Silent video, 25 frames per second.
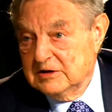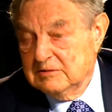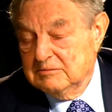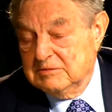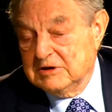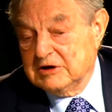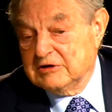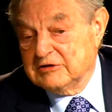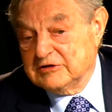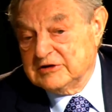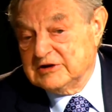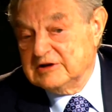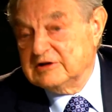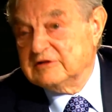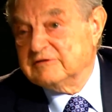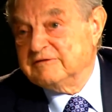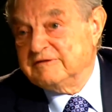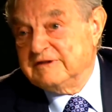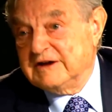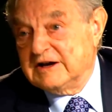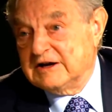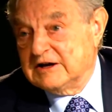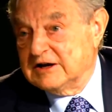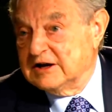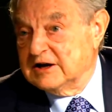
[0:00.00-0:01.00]
because it's
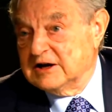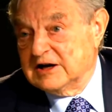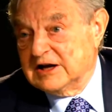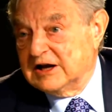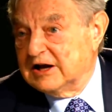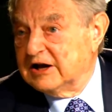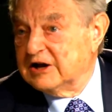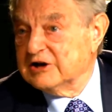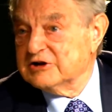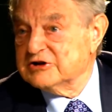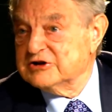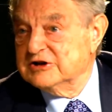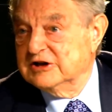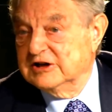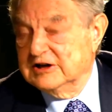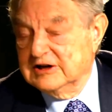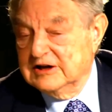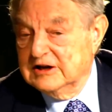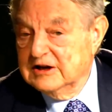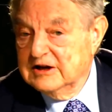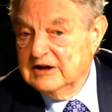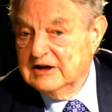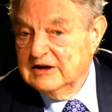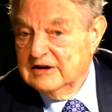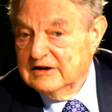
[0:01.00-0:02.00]
very
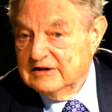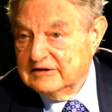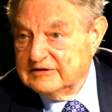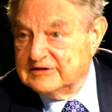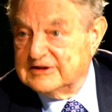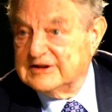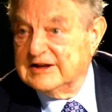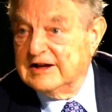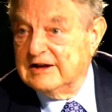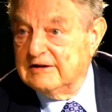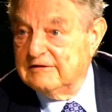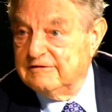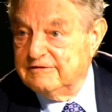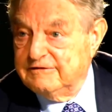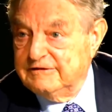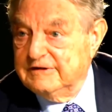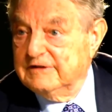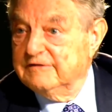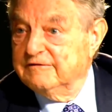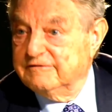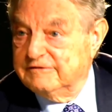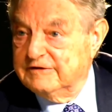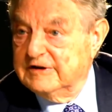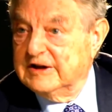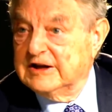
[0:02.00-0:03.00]
largely
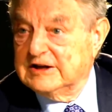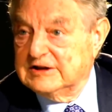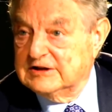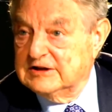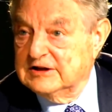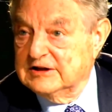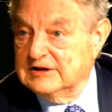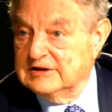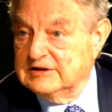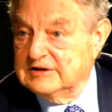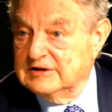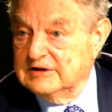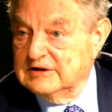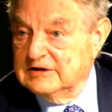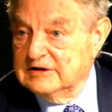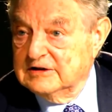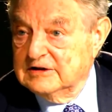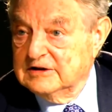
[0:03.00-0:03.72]
self-inflicted,